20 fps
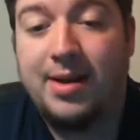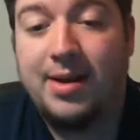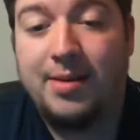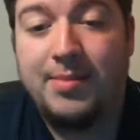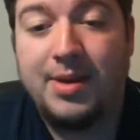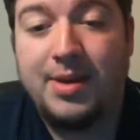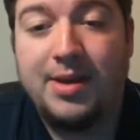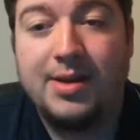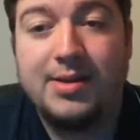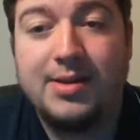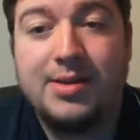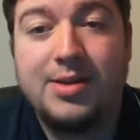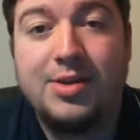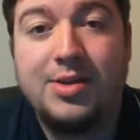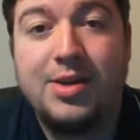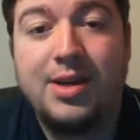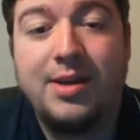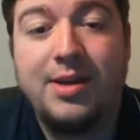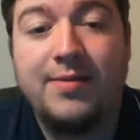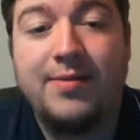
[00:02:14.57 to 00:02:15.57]
because the
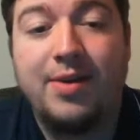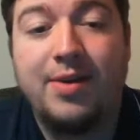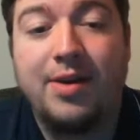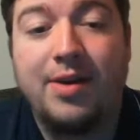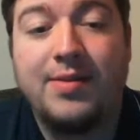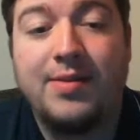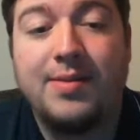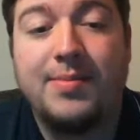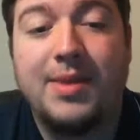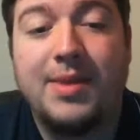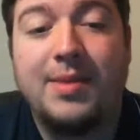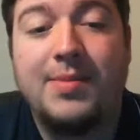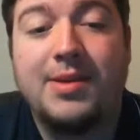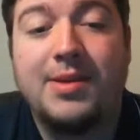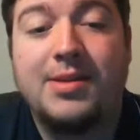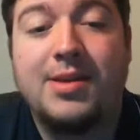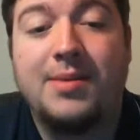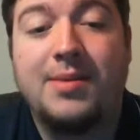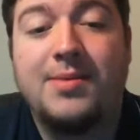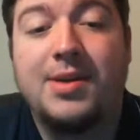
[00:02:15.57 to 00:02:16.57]
gene involved may be
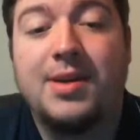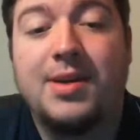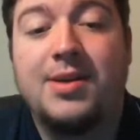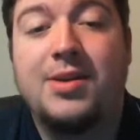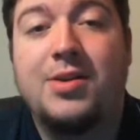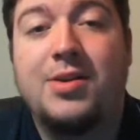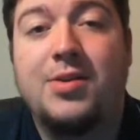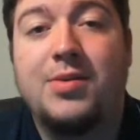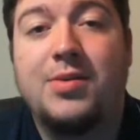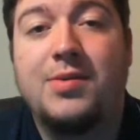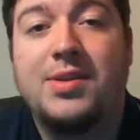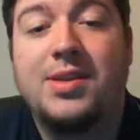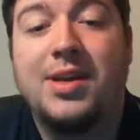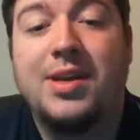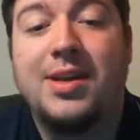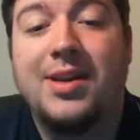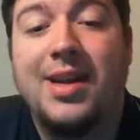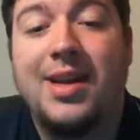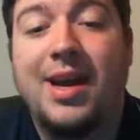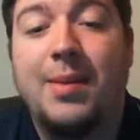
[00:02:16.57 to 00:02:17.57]
subject to
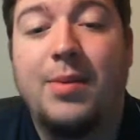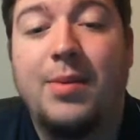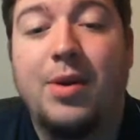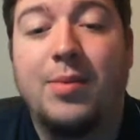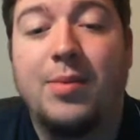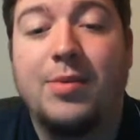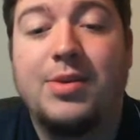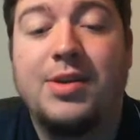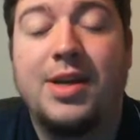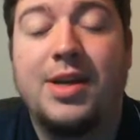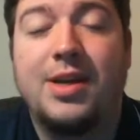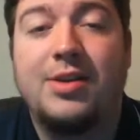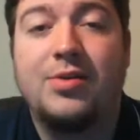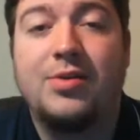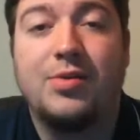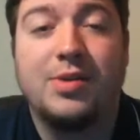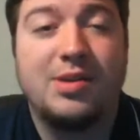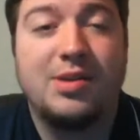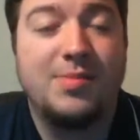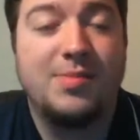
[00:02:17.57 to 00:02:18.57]
sudden abnormal change
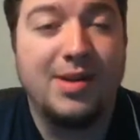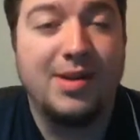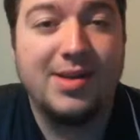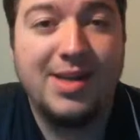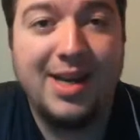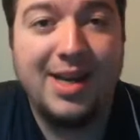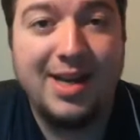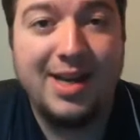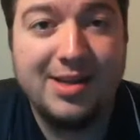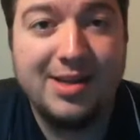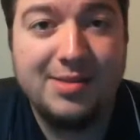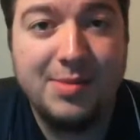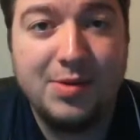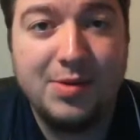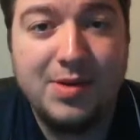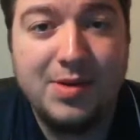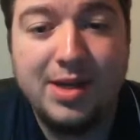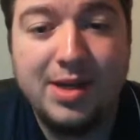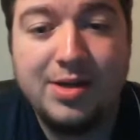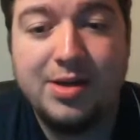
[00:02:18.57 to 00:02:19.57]
or spontaneous
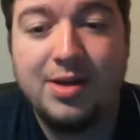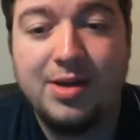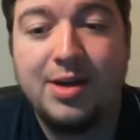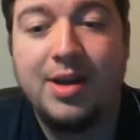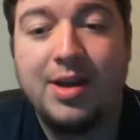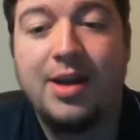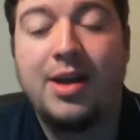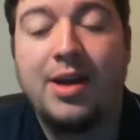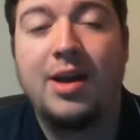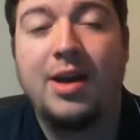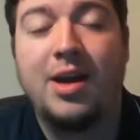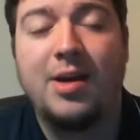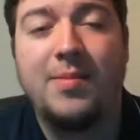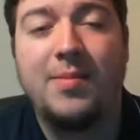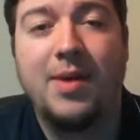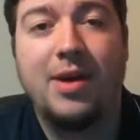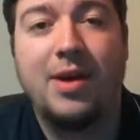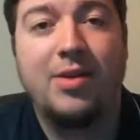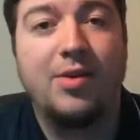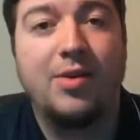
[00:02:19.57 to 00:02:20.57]
mutation
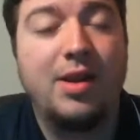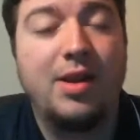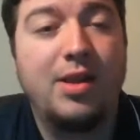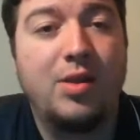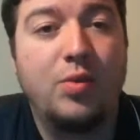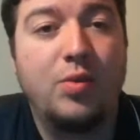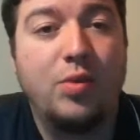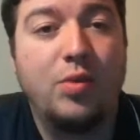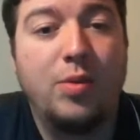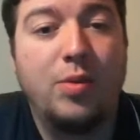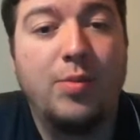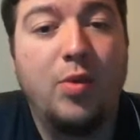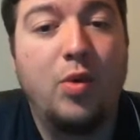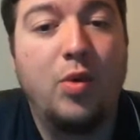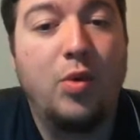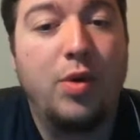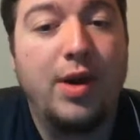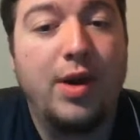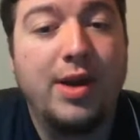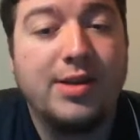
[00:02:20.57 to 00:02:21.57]
either in the womb
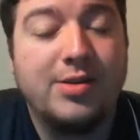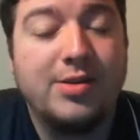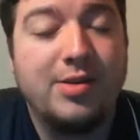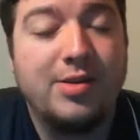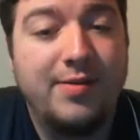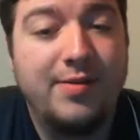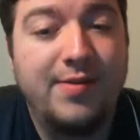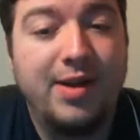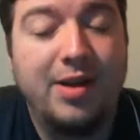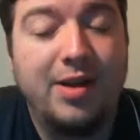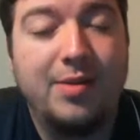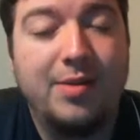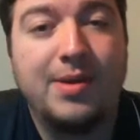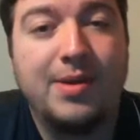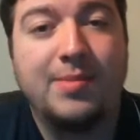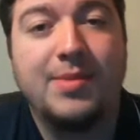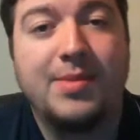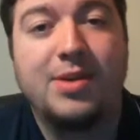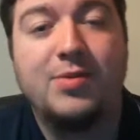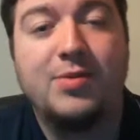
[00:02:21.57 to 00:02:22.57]
or as they're
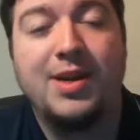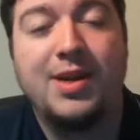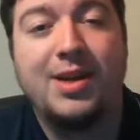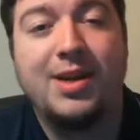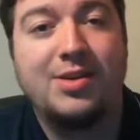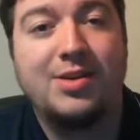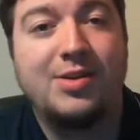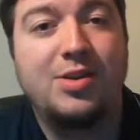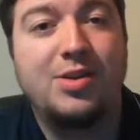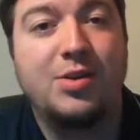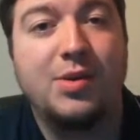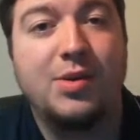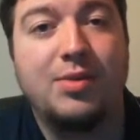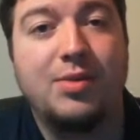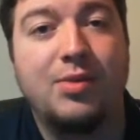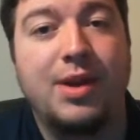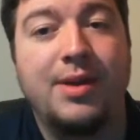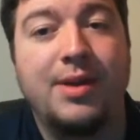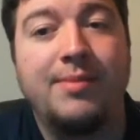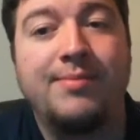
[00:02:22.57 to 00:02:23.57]
developing between ages 2 and 3.